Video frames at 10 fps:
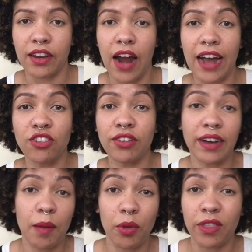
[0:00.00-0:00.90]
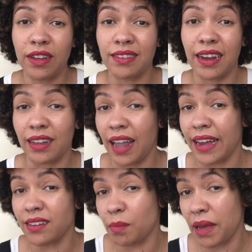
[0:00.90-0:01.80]
There are actually a couple things that I'd
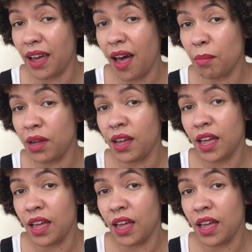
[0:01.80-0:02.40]
like to pick up